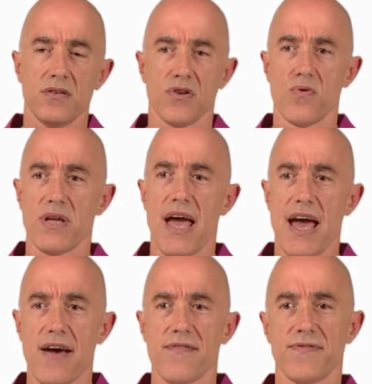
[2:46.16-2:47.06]
So we
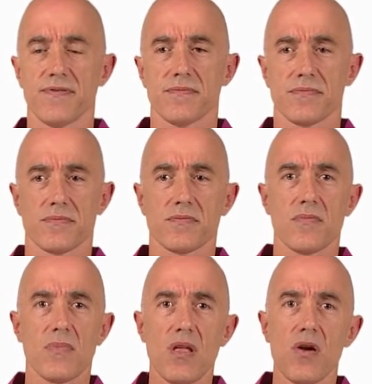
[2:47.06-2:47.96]

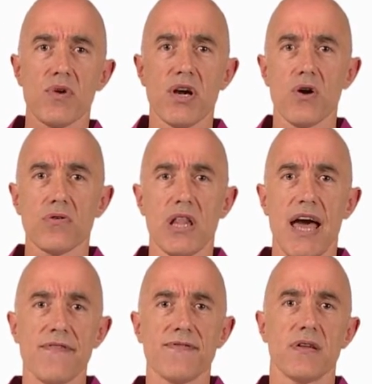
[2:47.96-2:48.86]
go
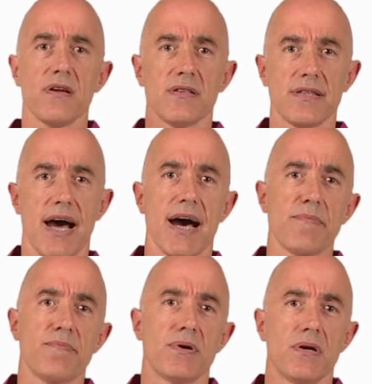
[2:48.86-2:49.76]
left,
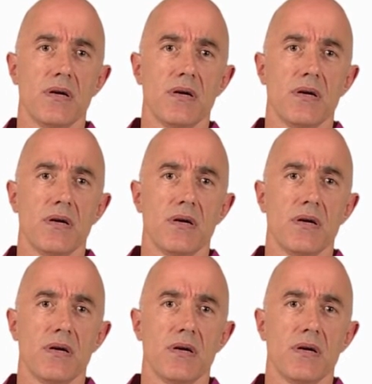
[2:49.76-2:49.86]
top,